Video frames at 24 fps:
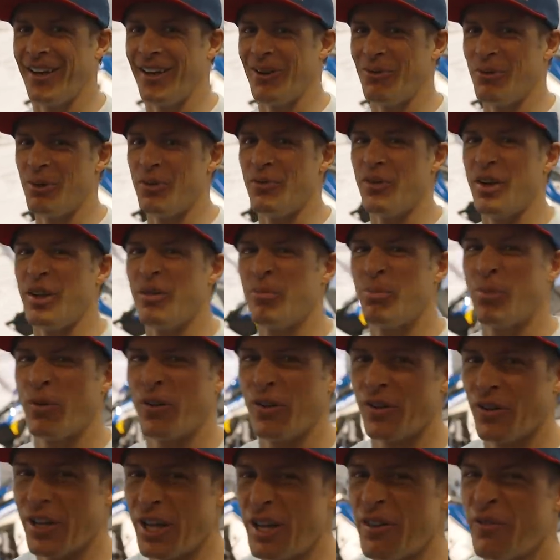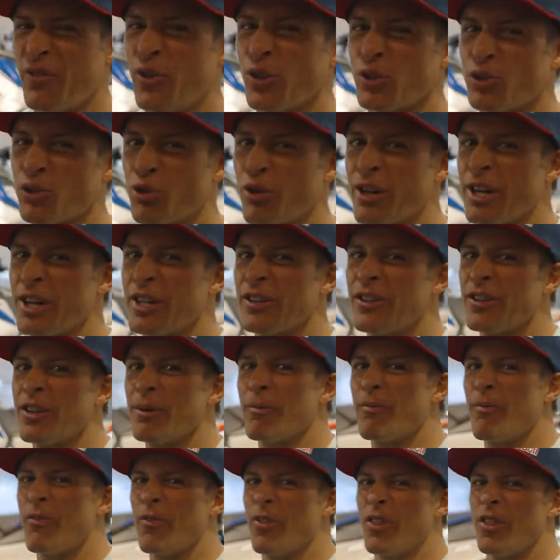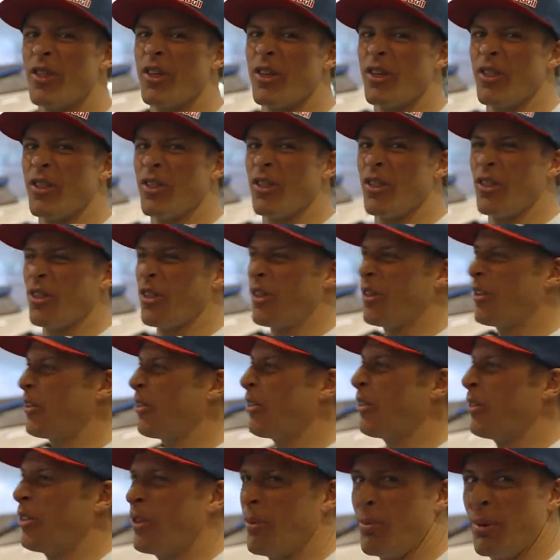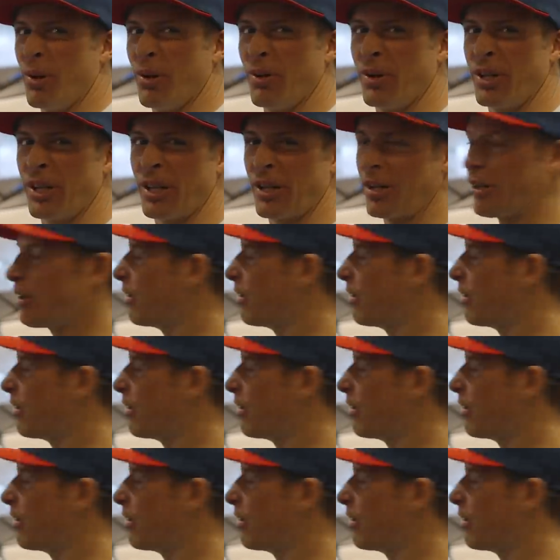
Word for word: We've infil infiltrated the, the building.